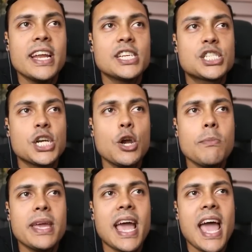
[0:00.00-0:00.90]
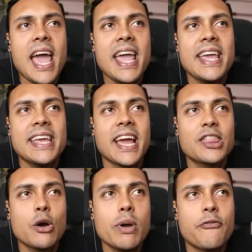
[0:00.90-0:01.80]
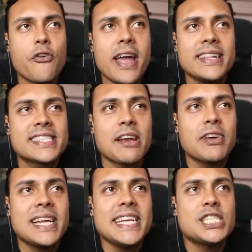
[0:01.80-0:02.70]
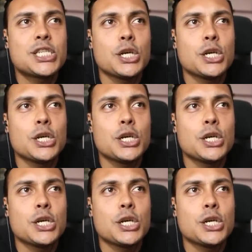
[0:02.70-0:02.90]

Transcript: to shoot me. Hey, I thought we're friends. I released